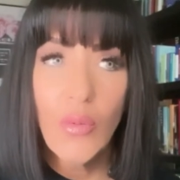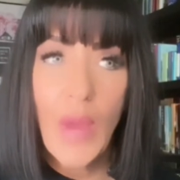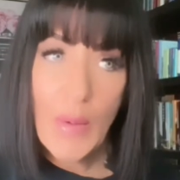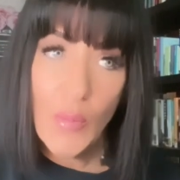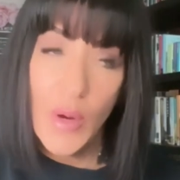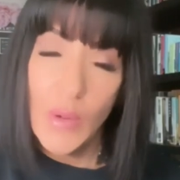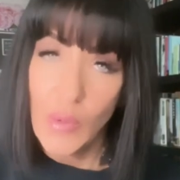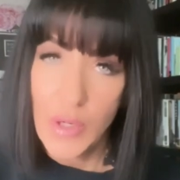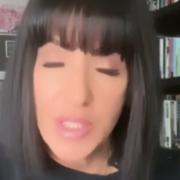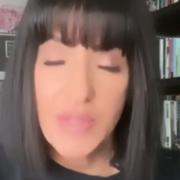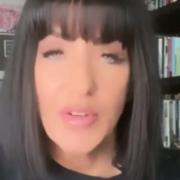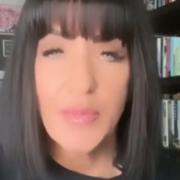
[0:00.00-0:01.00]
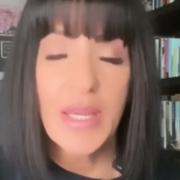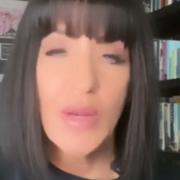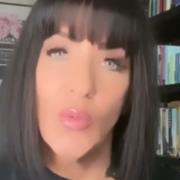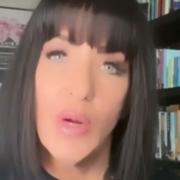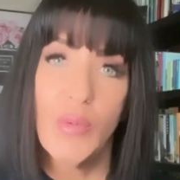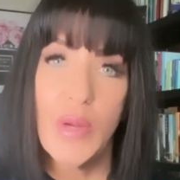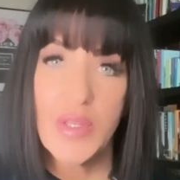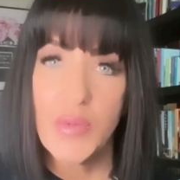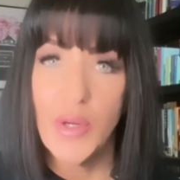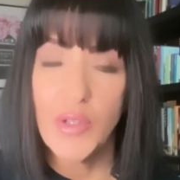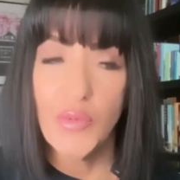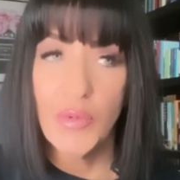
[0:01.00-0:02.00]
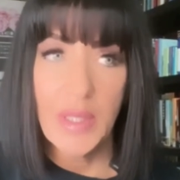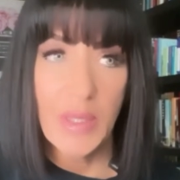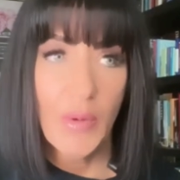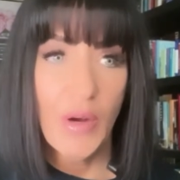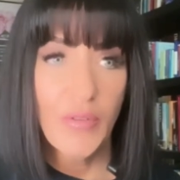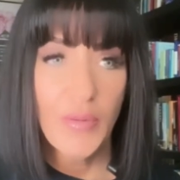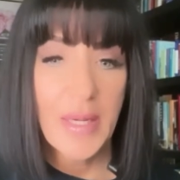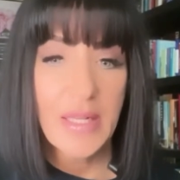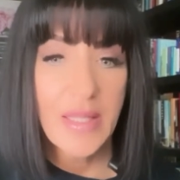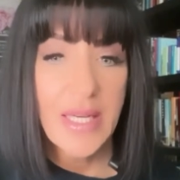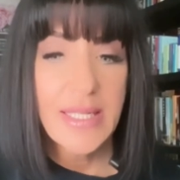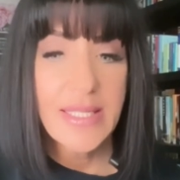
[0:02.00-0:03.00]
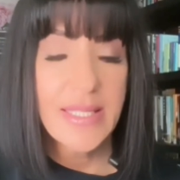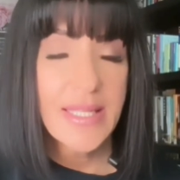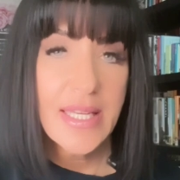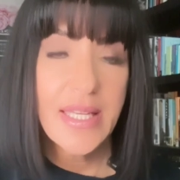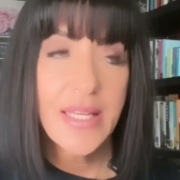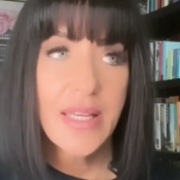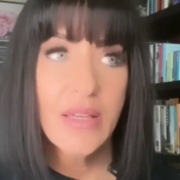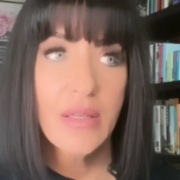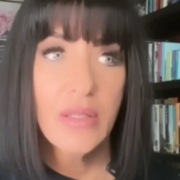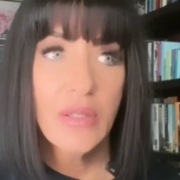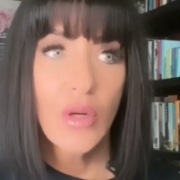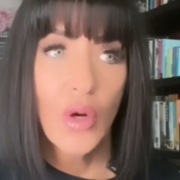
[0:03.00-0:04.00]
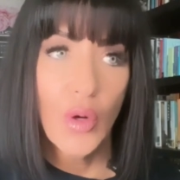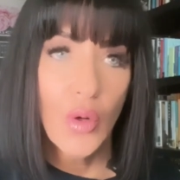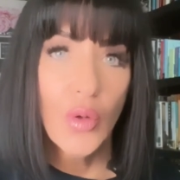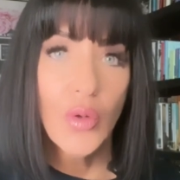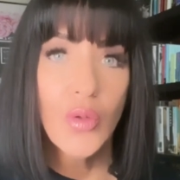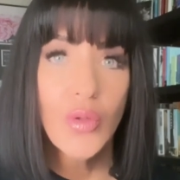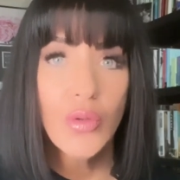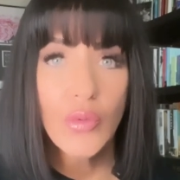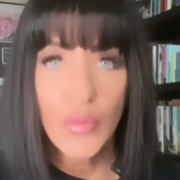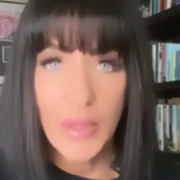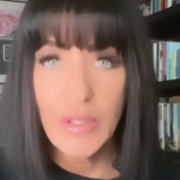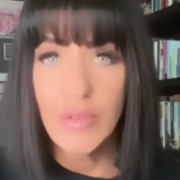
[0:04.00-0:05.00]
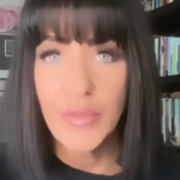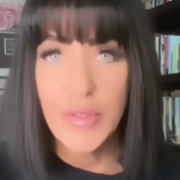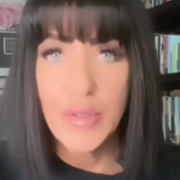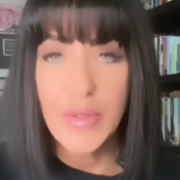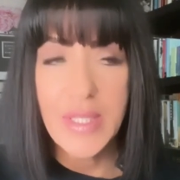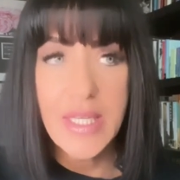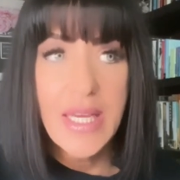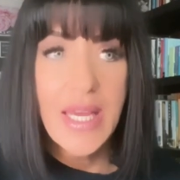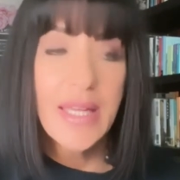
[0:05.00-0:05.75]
and what worked for me and what has worked really well for my clients is eating whole, real foods.